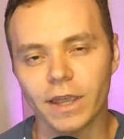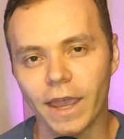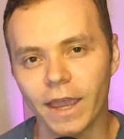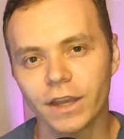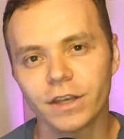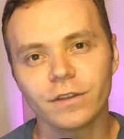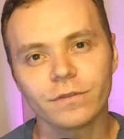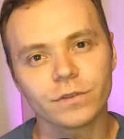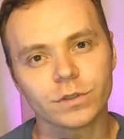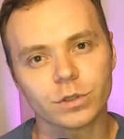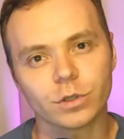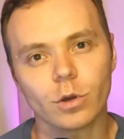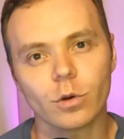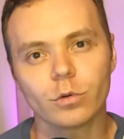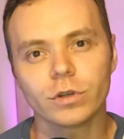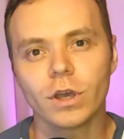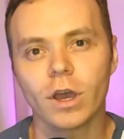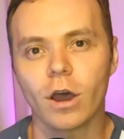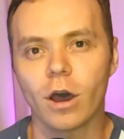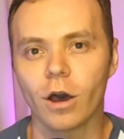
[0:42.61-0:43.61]
active
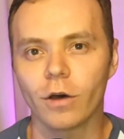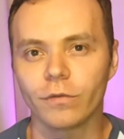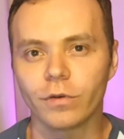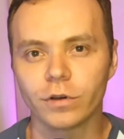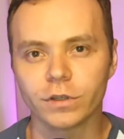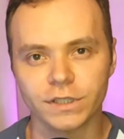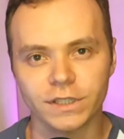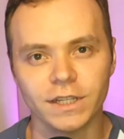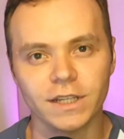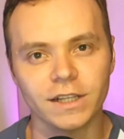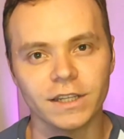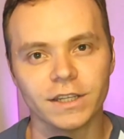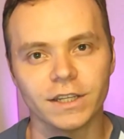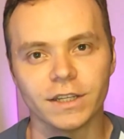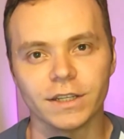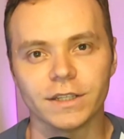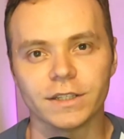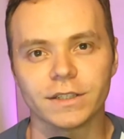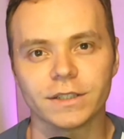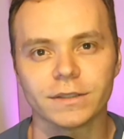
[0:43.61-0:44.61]
zone of
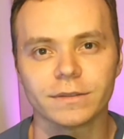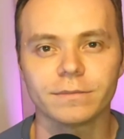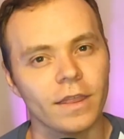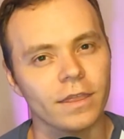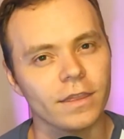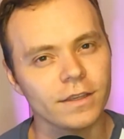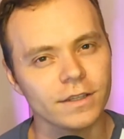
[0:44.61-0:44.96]
hostilities.